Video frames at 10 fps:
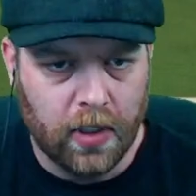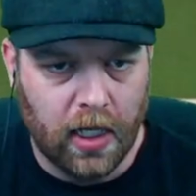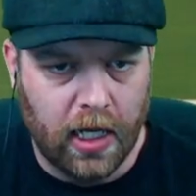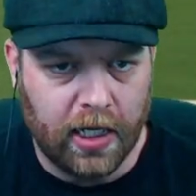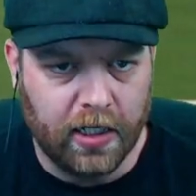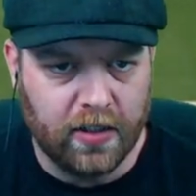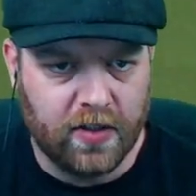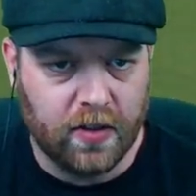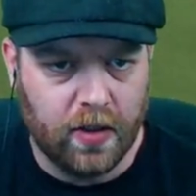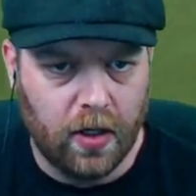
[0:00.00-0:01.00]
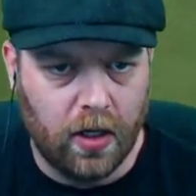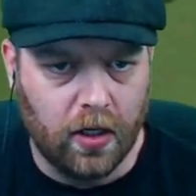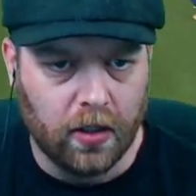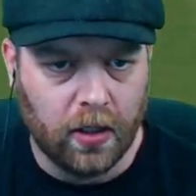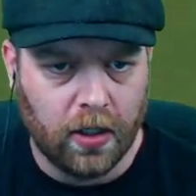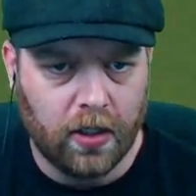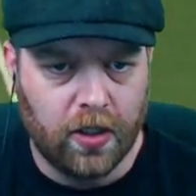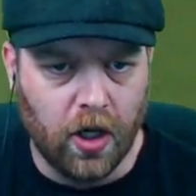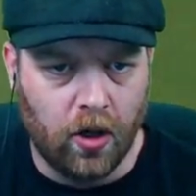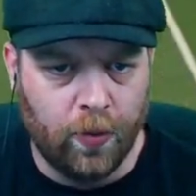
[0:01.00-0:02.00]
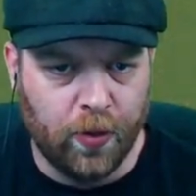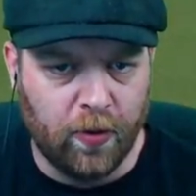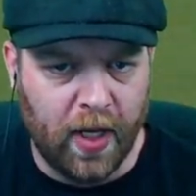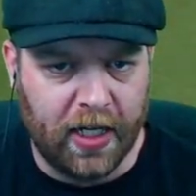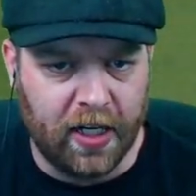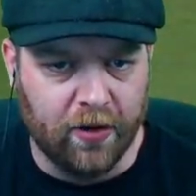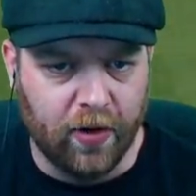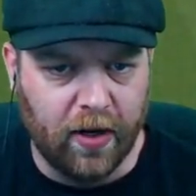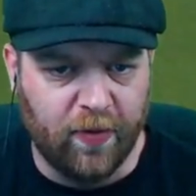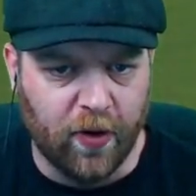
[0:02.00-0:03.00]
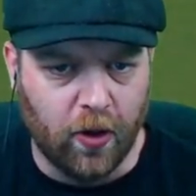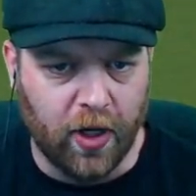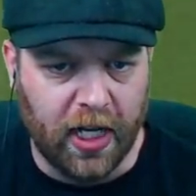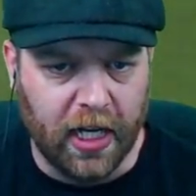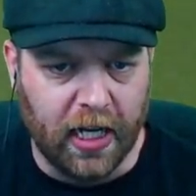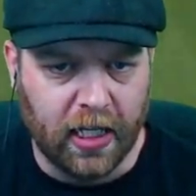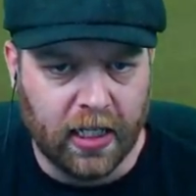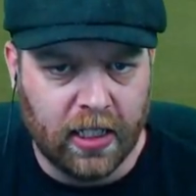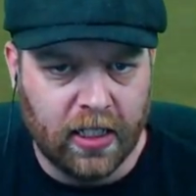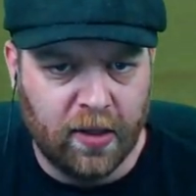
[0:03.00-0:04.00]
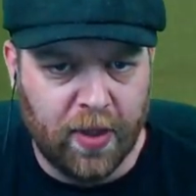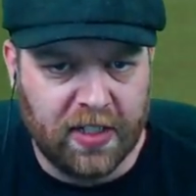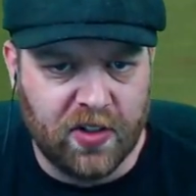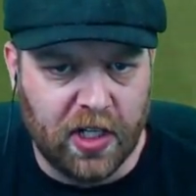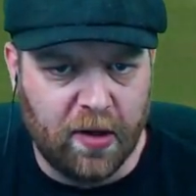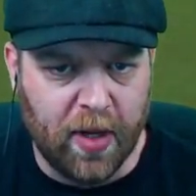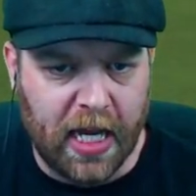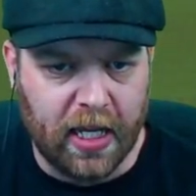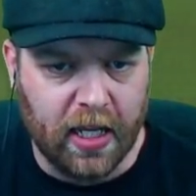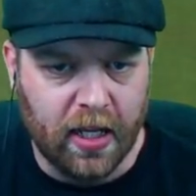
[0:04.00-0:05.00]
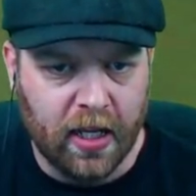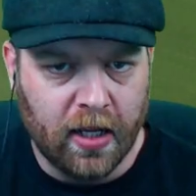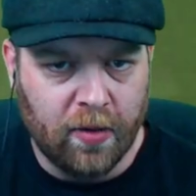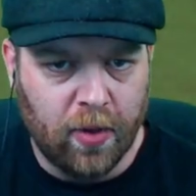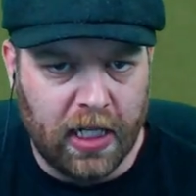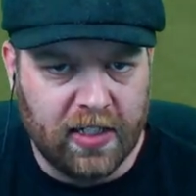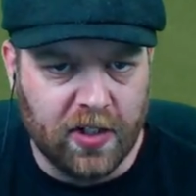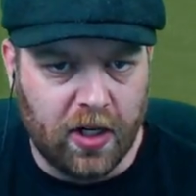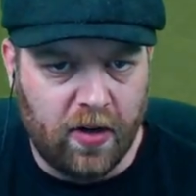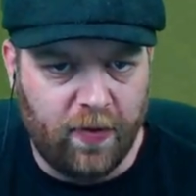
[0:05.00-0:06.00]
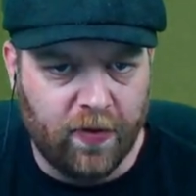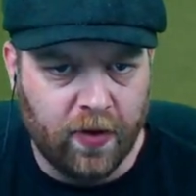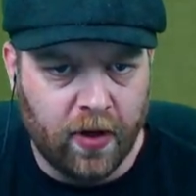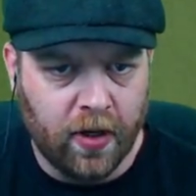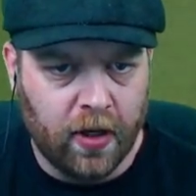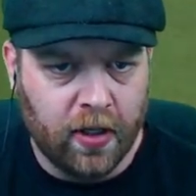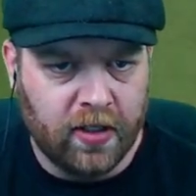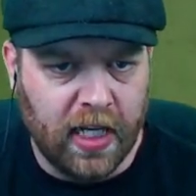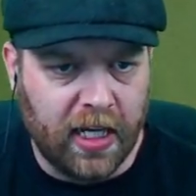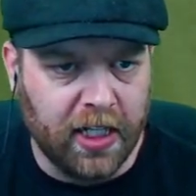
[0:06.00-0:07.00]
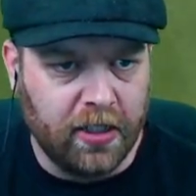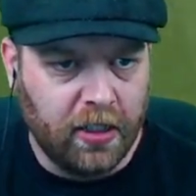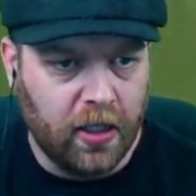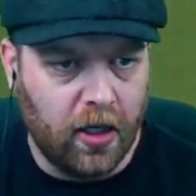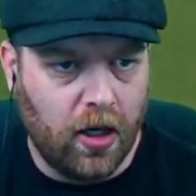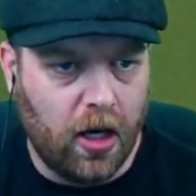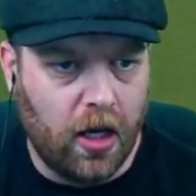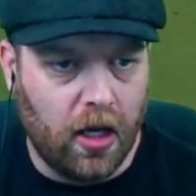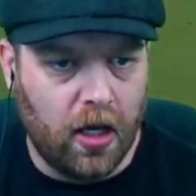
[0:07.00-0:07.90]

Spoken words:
Huggins. Oh, Gopal making a run forward here. The big centre back plays it off. Duggan. Oh,